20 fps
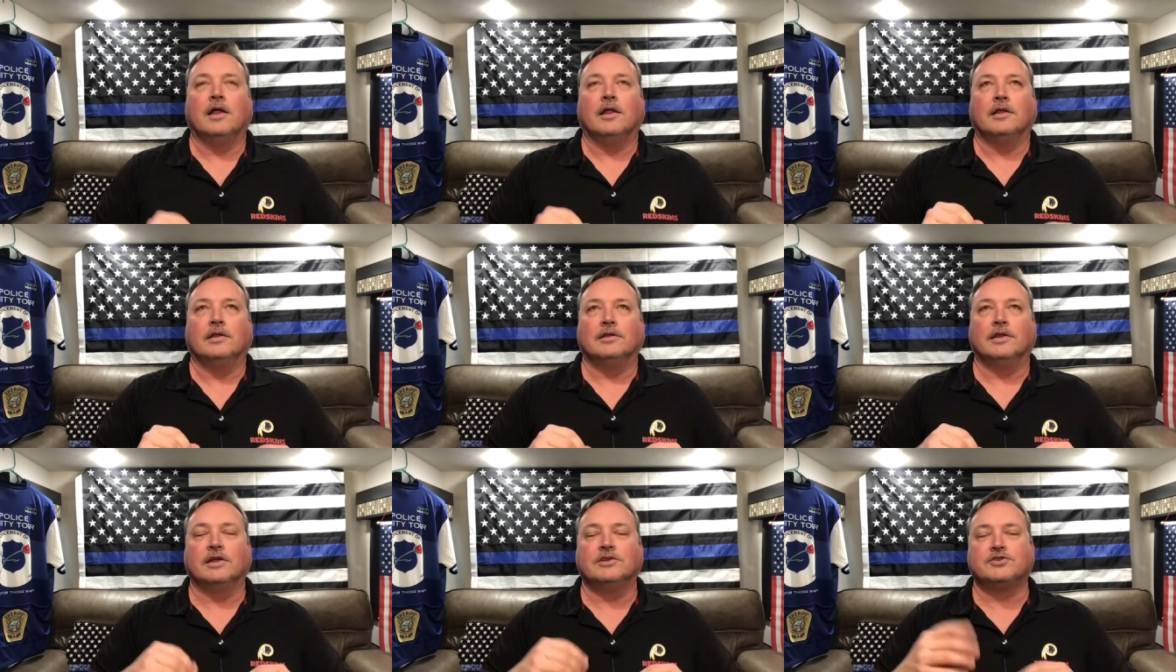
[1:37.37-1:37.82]

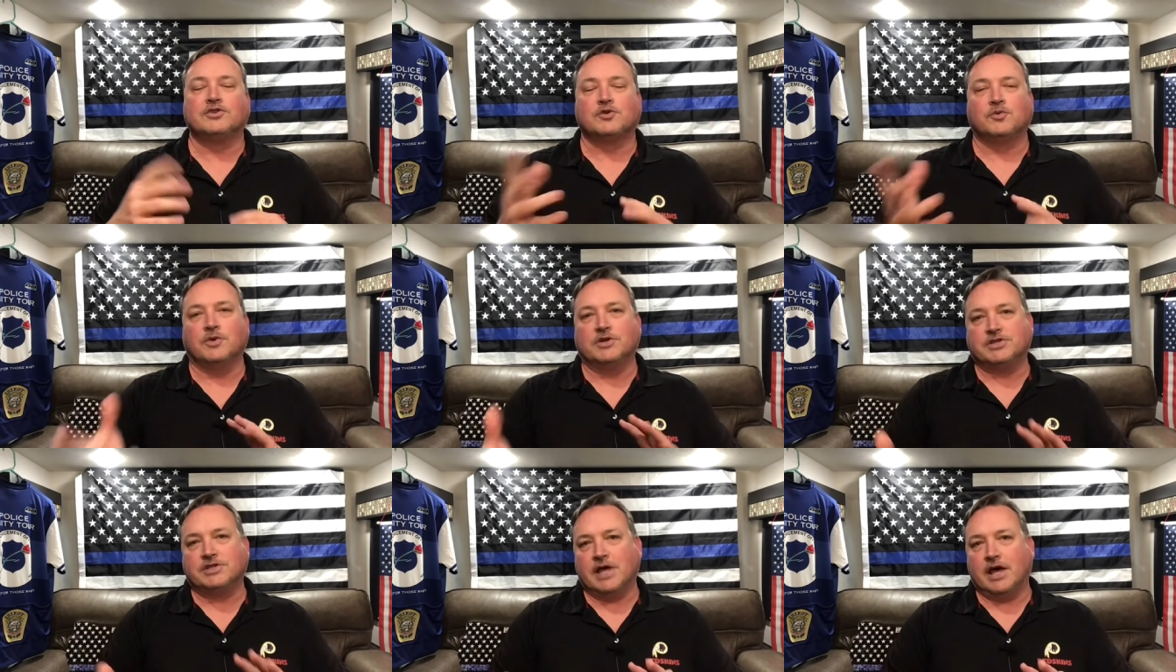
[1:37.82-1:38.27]
Let's
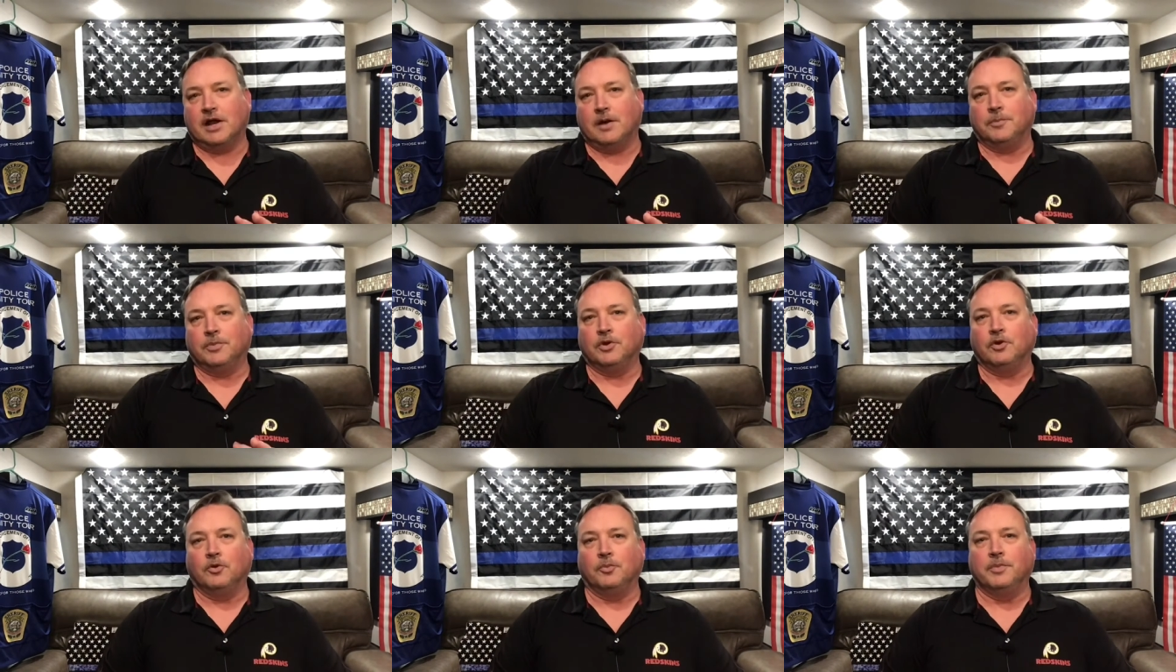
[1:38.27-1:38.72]
switch that up
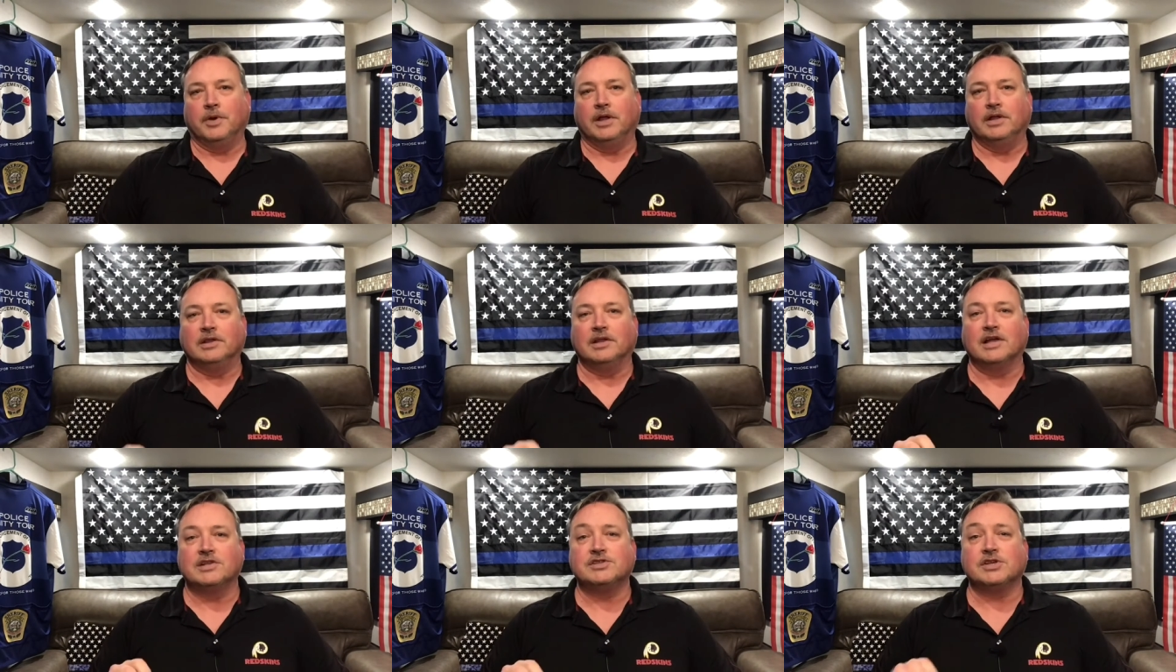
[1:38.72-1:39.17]
a little bit.
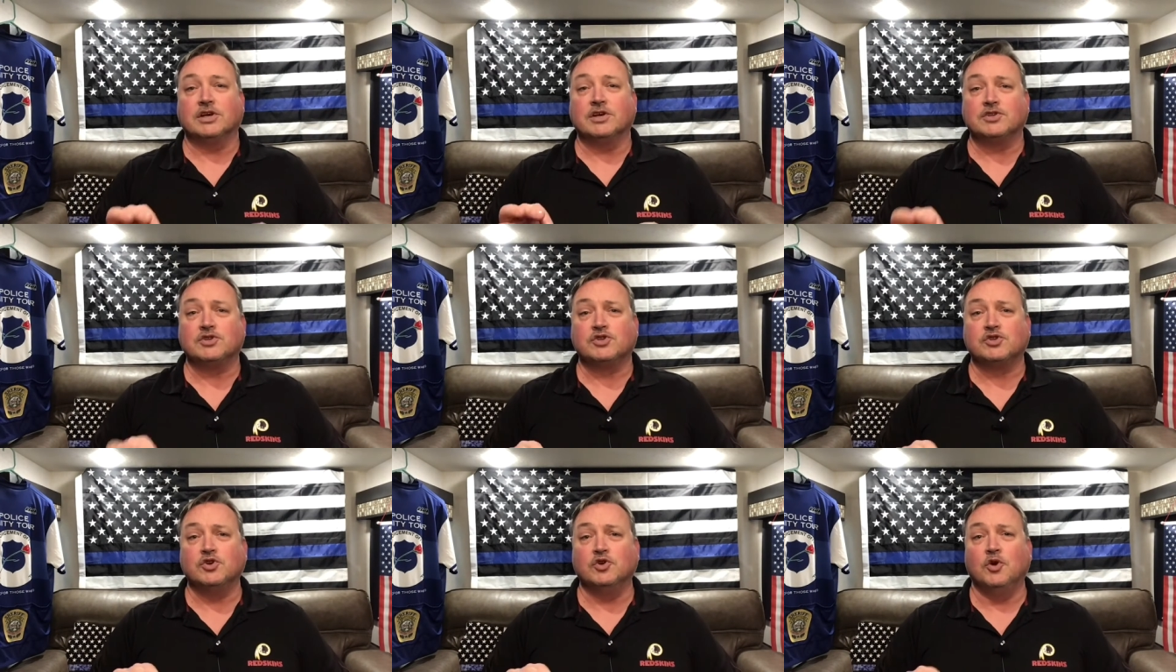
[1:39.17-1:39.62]
Let's
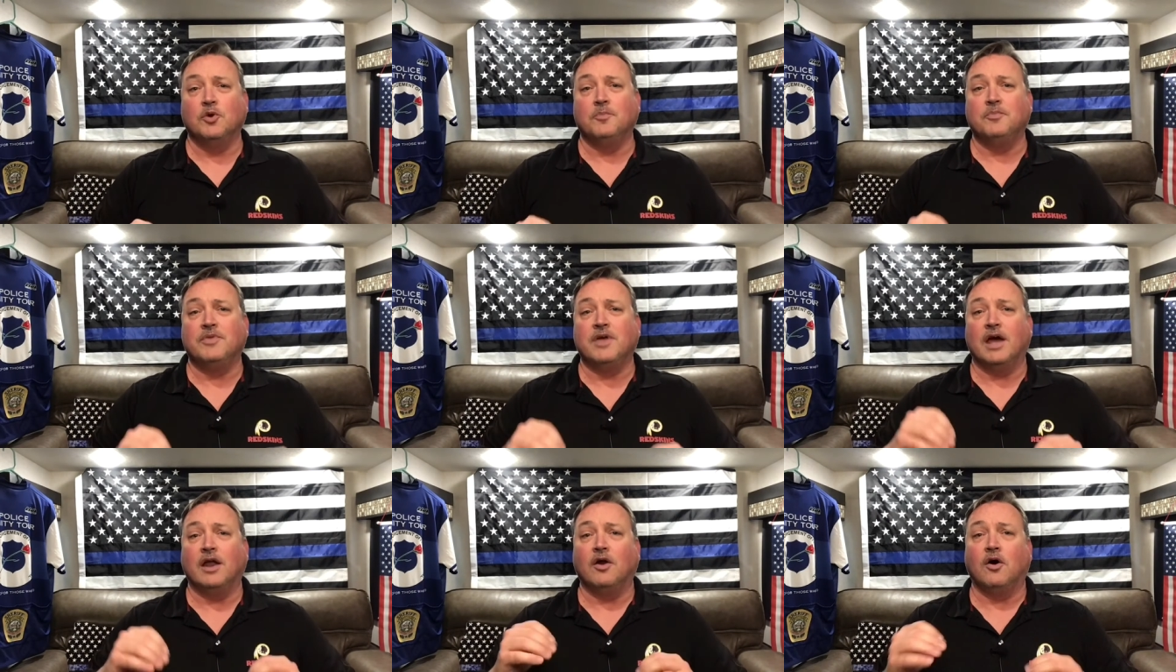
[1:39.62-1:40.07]
assume
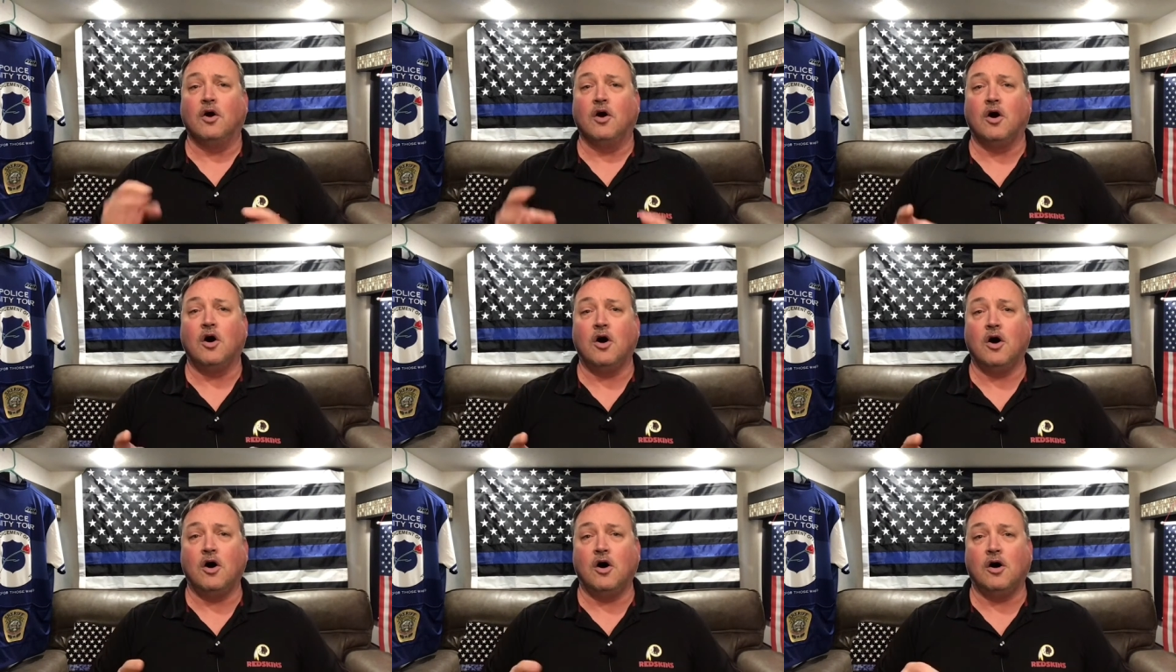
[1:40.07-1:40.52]
that
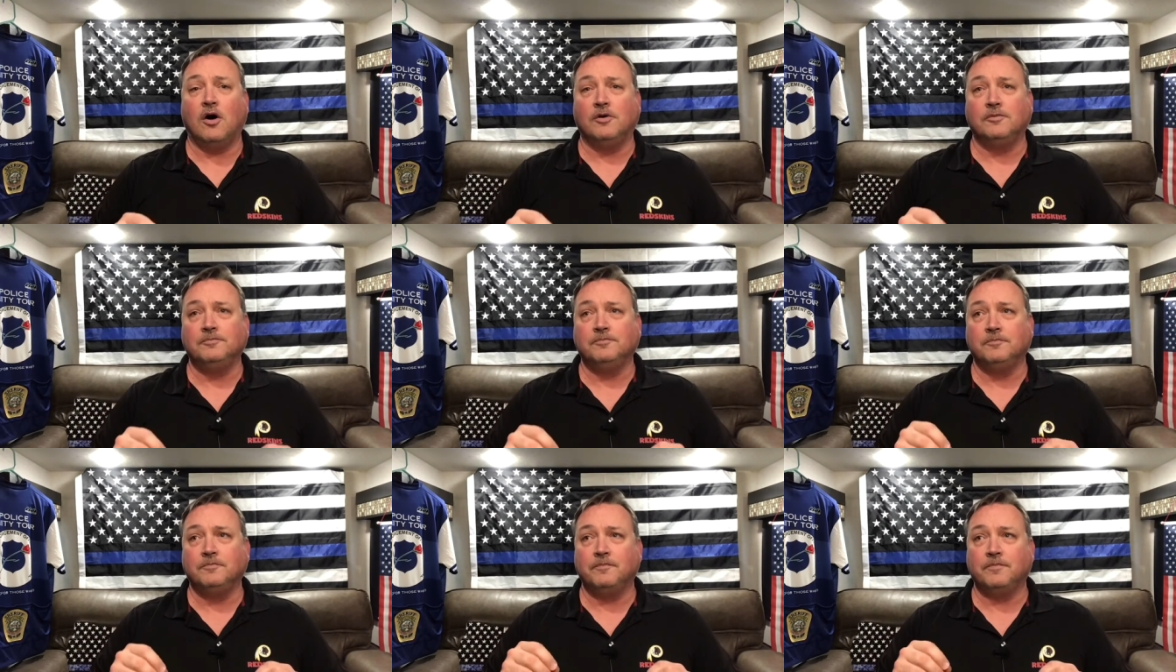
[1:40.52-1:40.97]

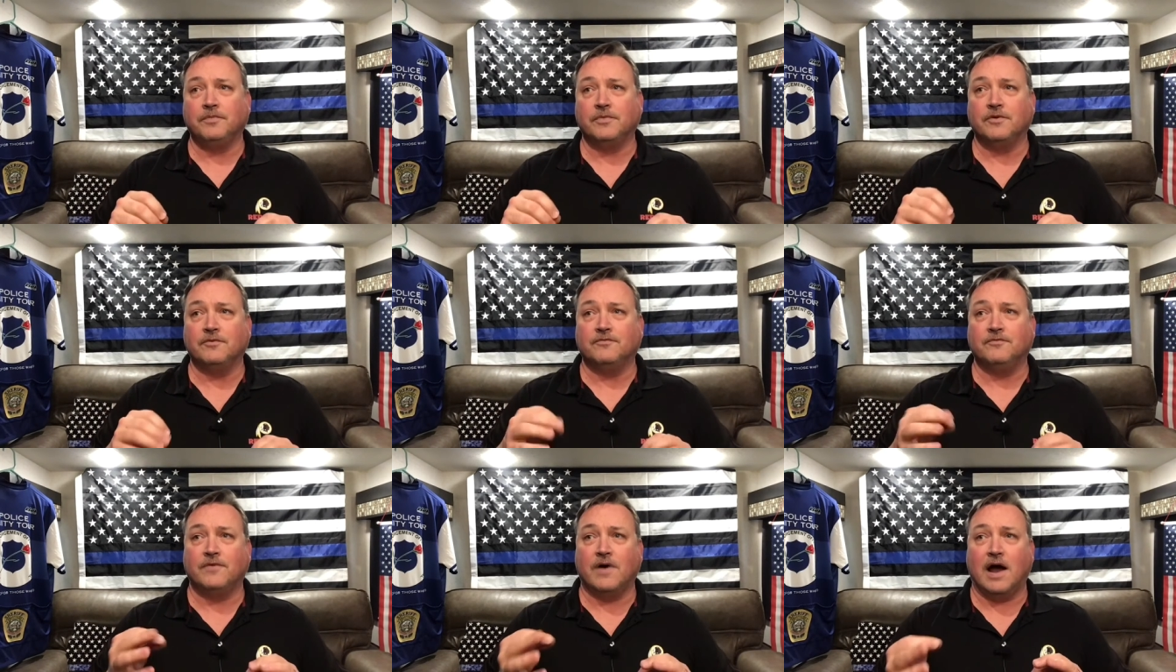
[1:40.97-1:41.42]
all
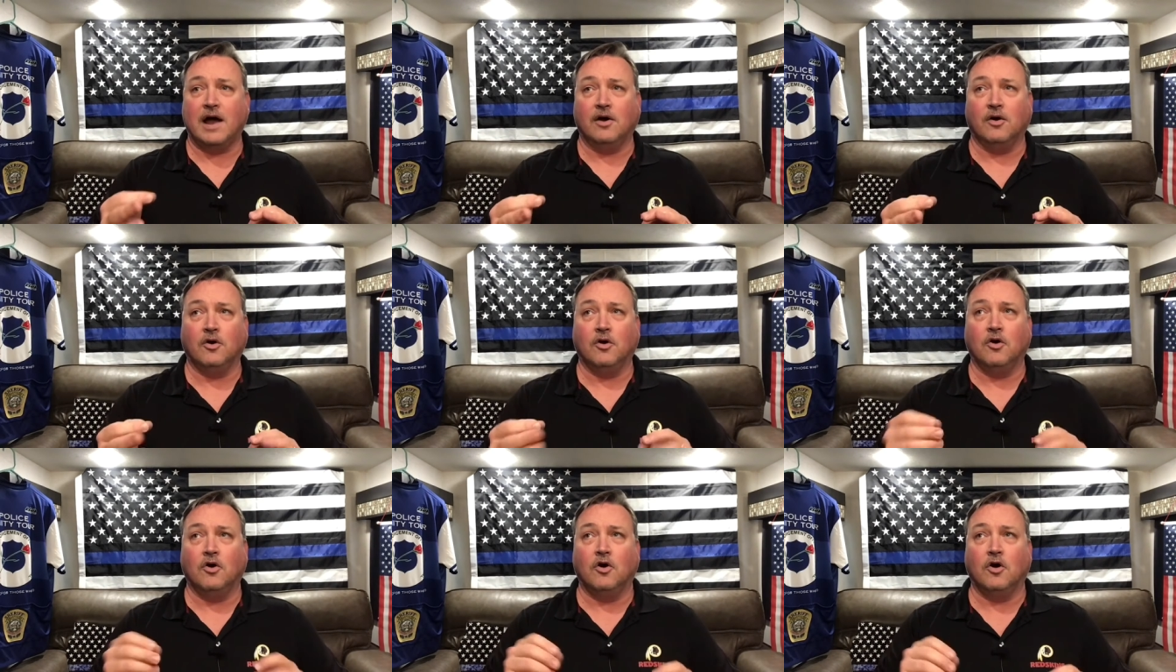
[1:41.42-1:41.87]

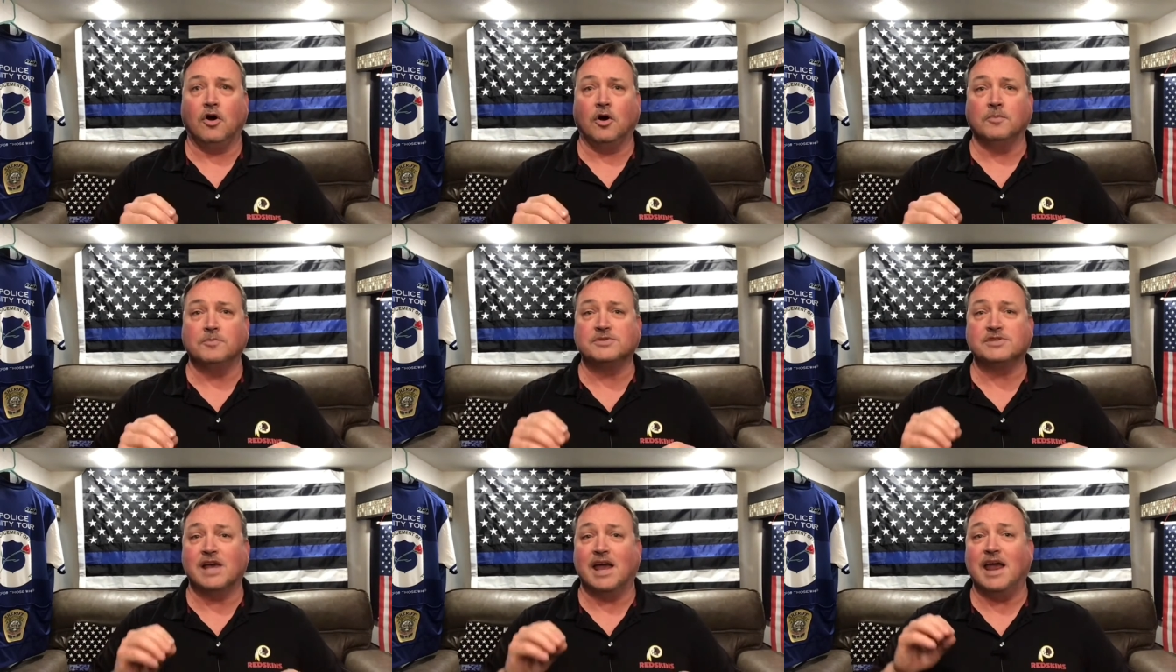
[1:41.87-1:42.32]

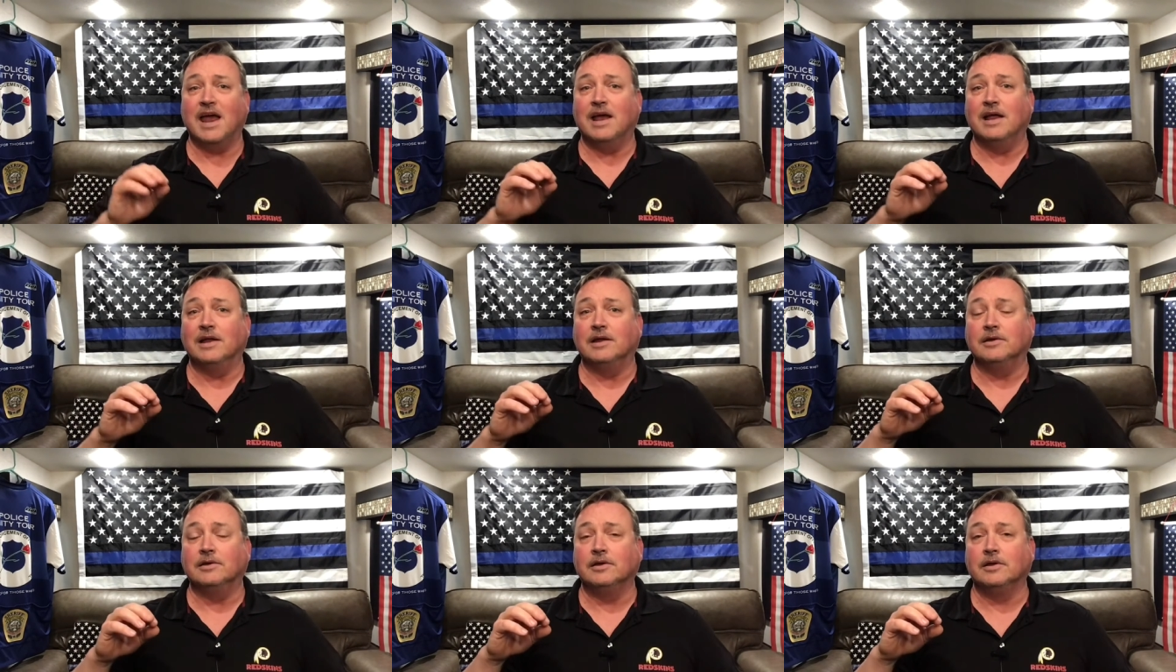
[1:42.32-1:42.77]
firearms
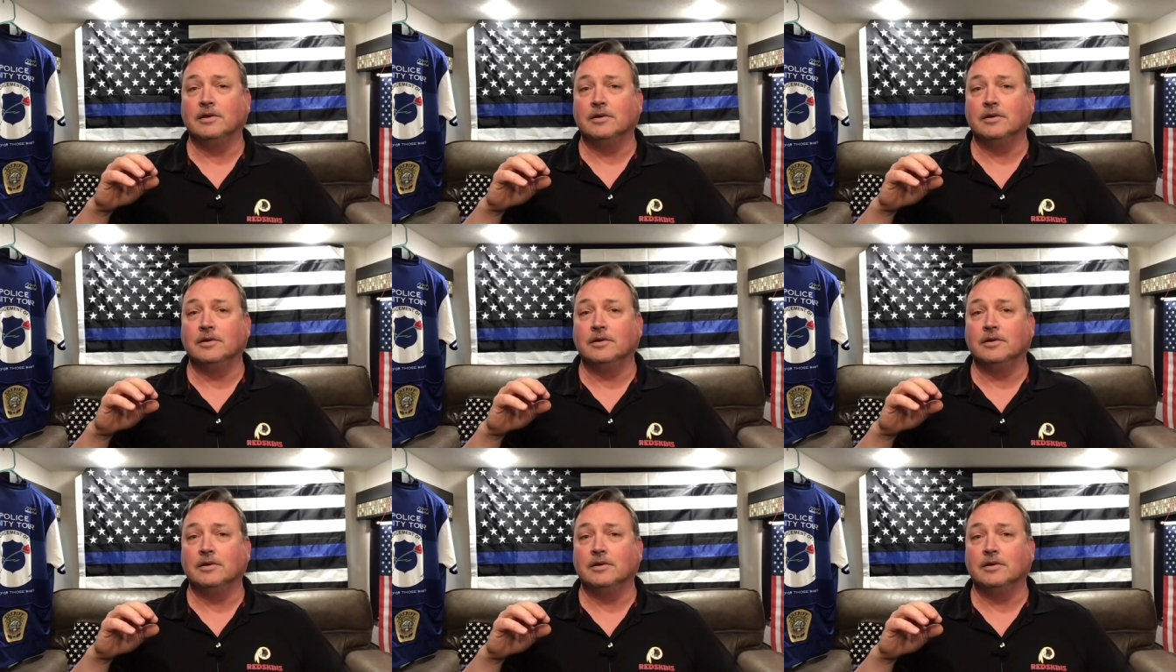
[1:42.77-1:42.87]
and